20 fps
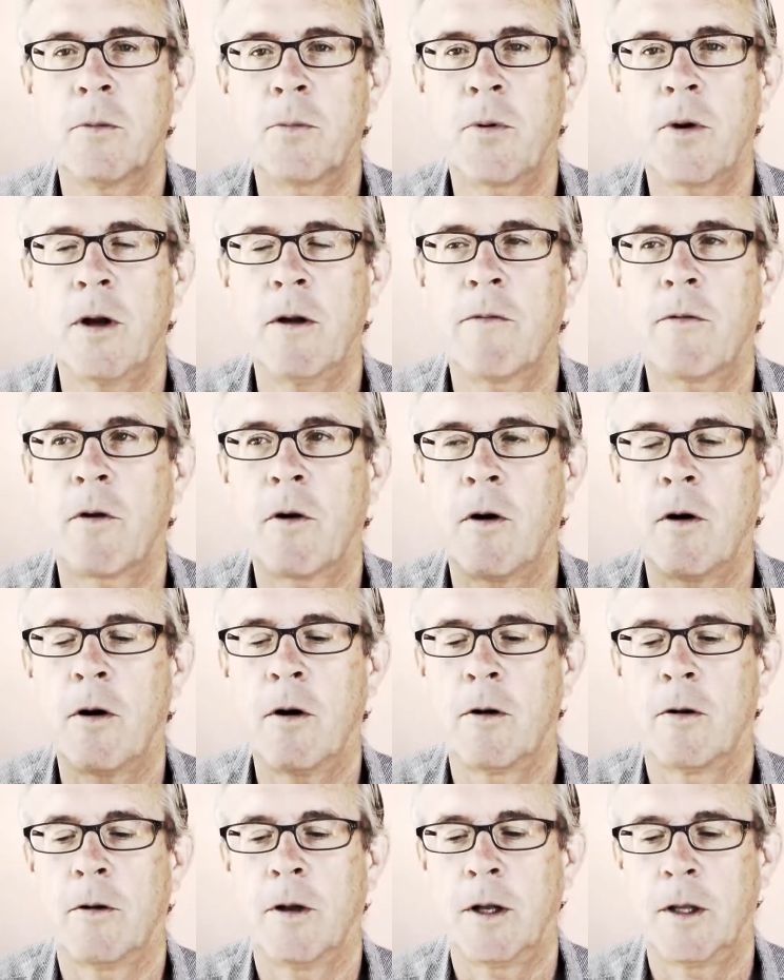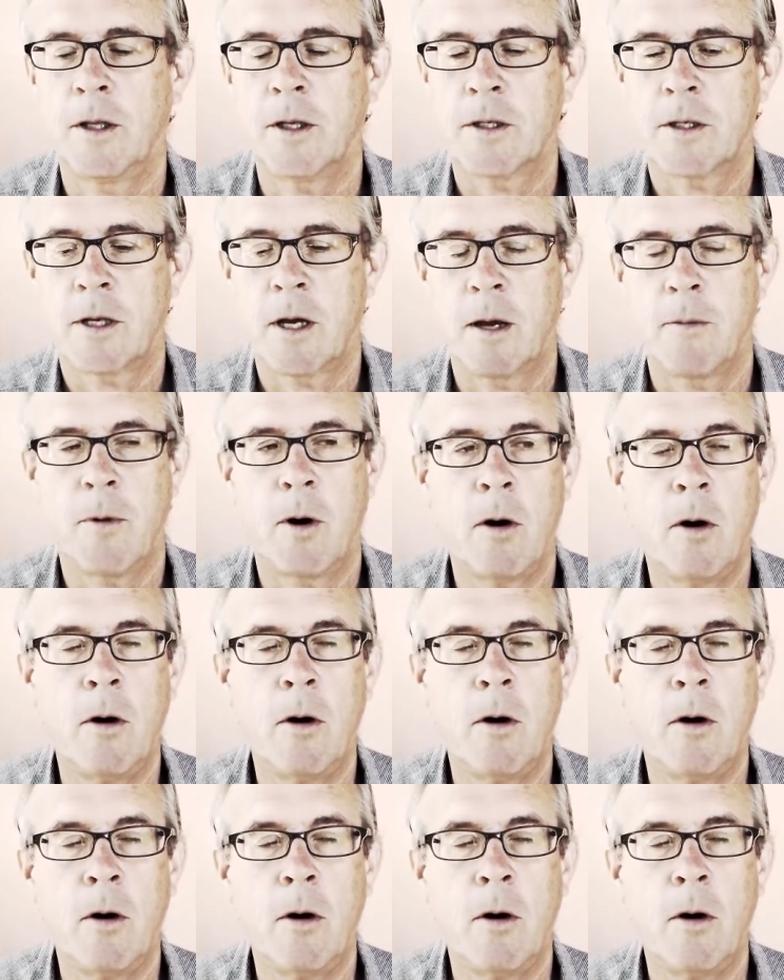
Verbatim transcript: to pray for all at this time,